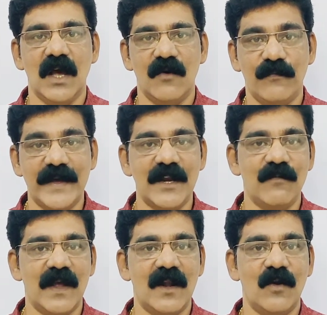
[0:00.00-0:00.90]
very
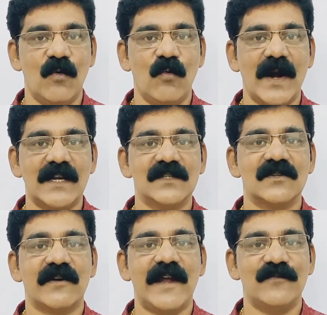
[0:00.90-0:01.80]
well what
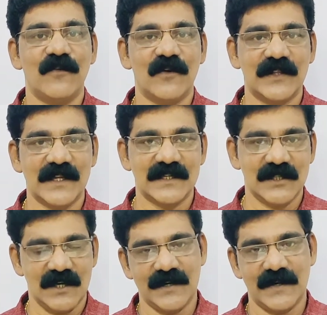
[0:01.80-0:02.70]
is right for their
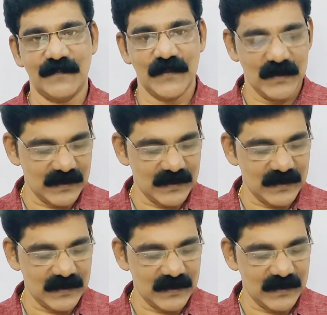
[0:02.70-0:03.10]
children.